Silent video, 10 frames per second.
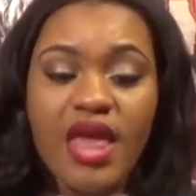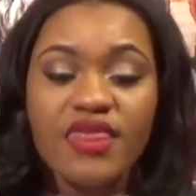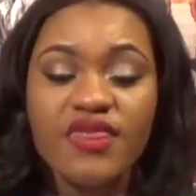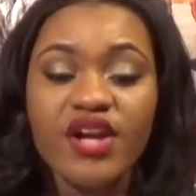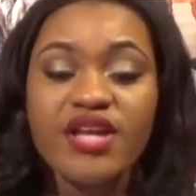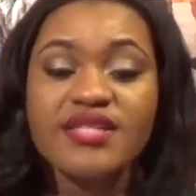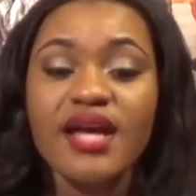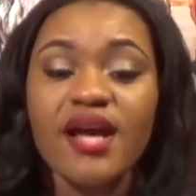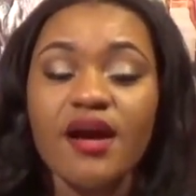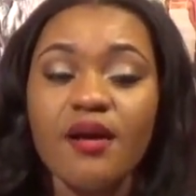there is
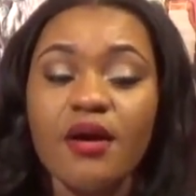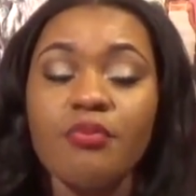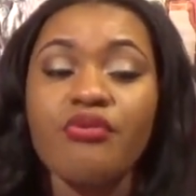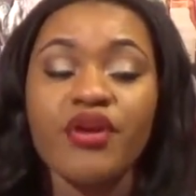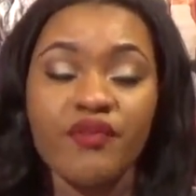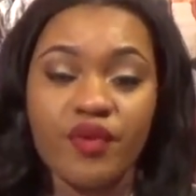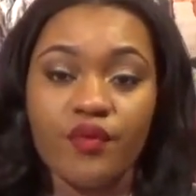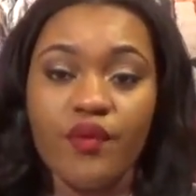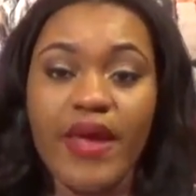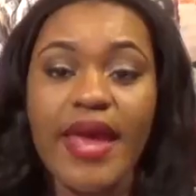a
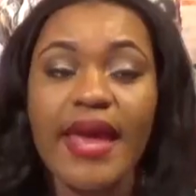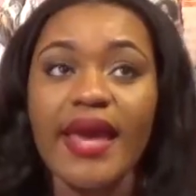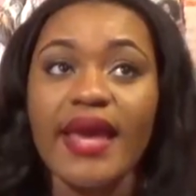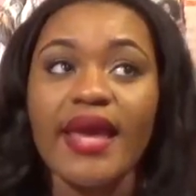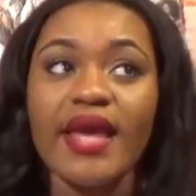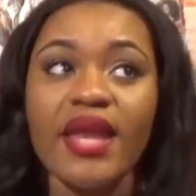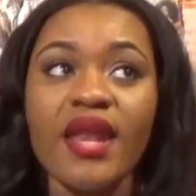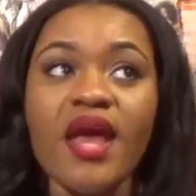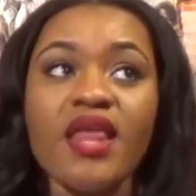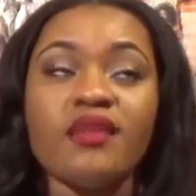preview, and
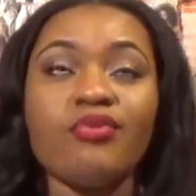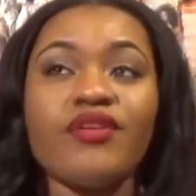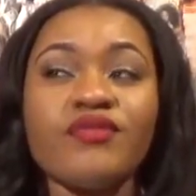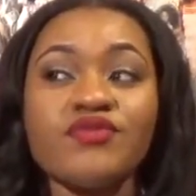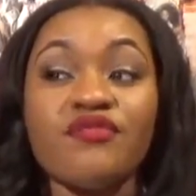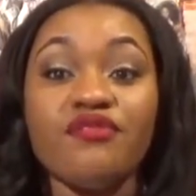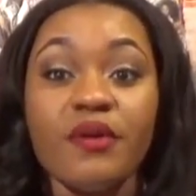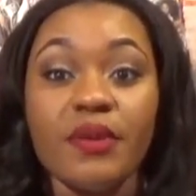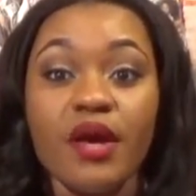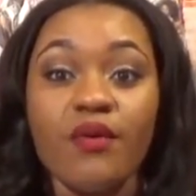the preview's on
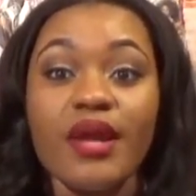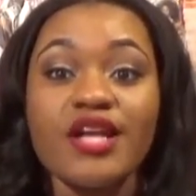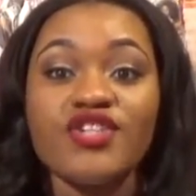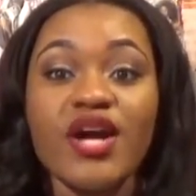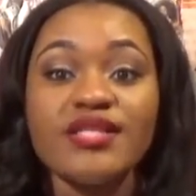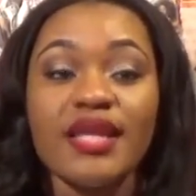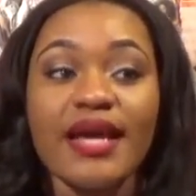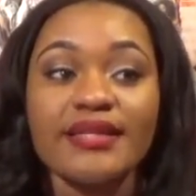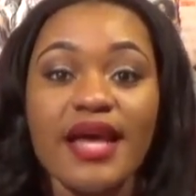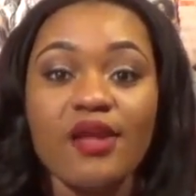Vimeo, and I tried to
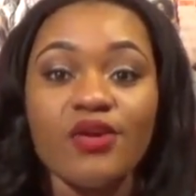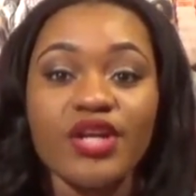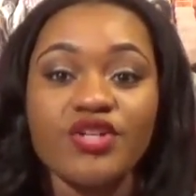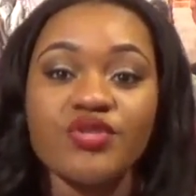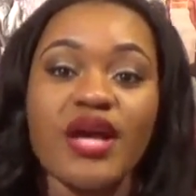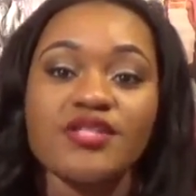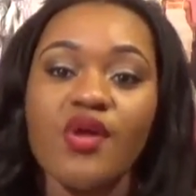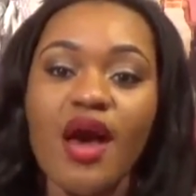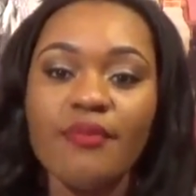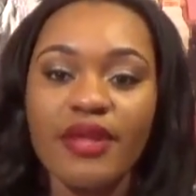like download it because you guys
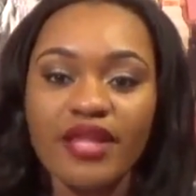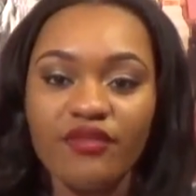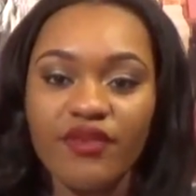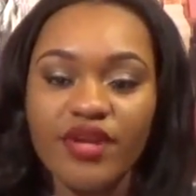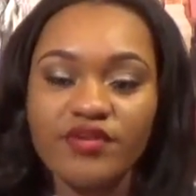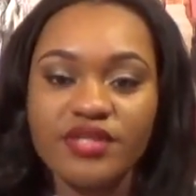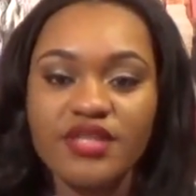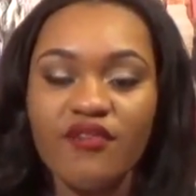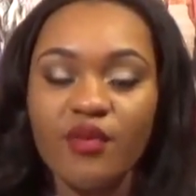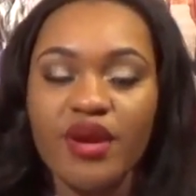know how to like the videos and
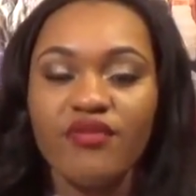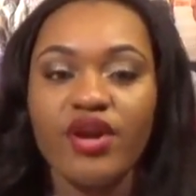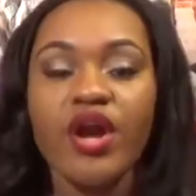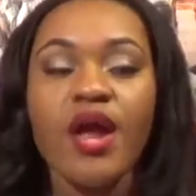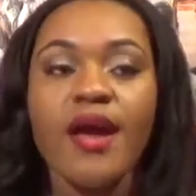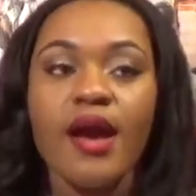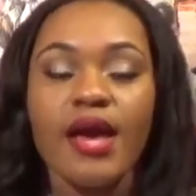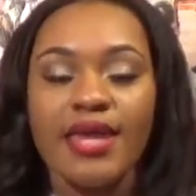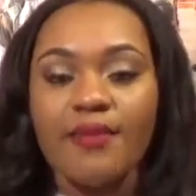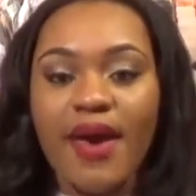stuff or whatever
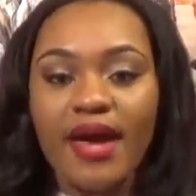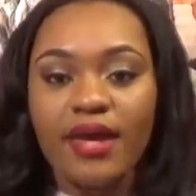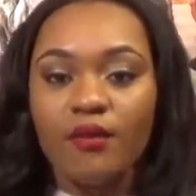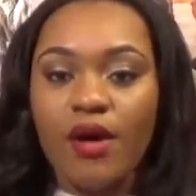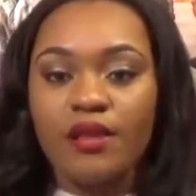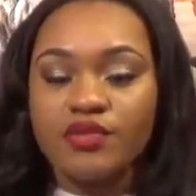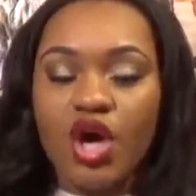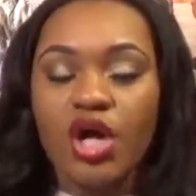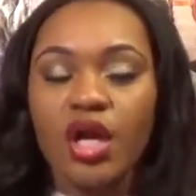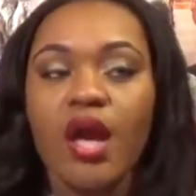in the back while I'm
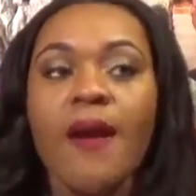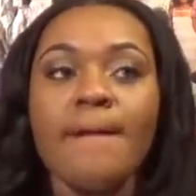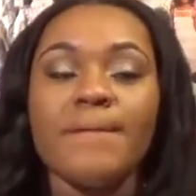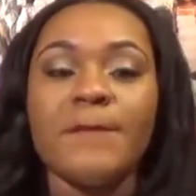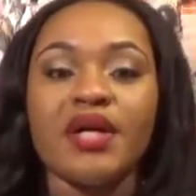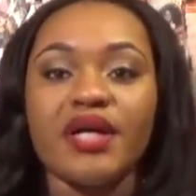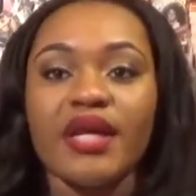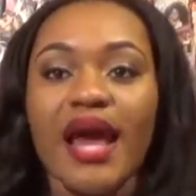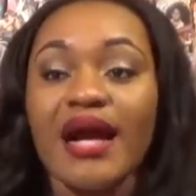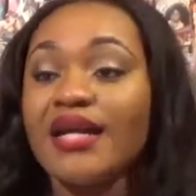talking,
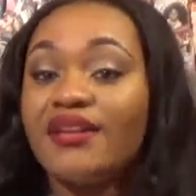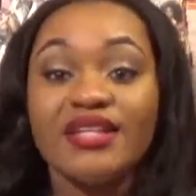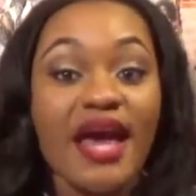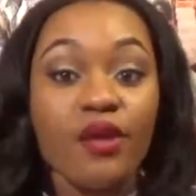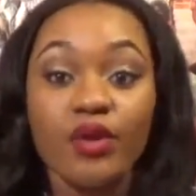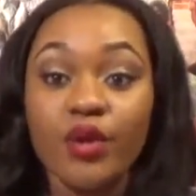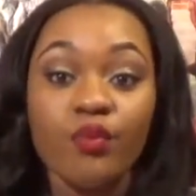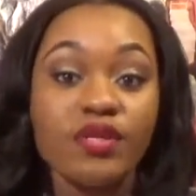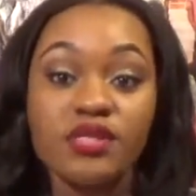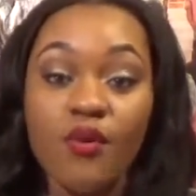but I couldn't download it
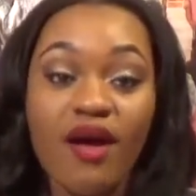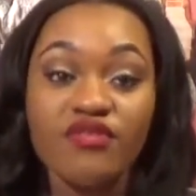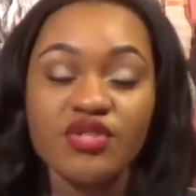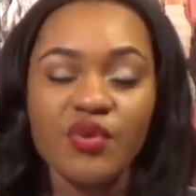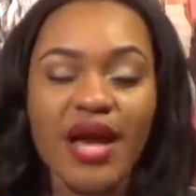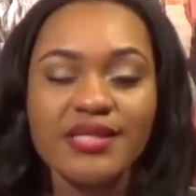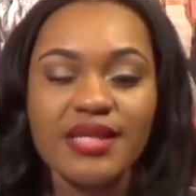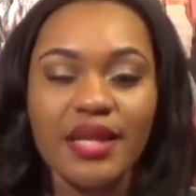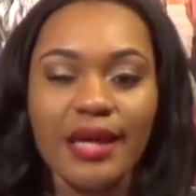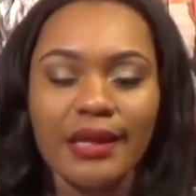whatsoever, so you guys
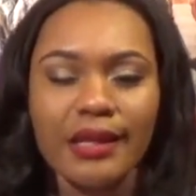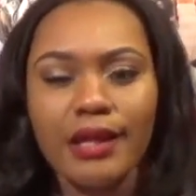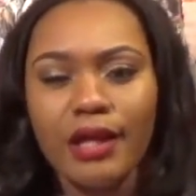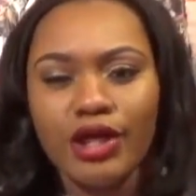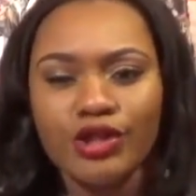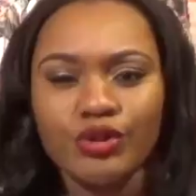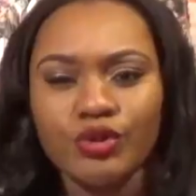can like get a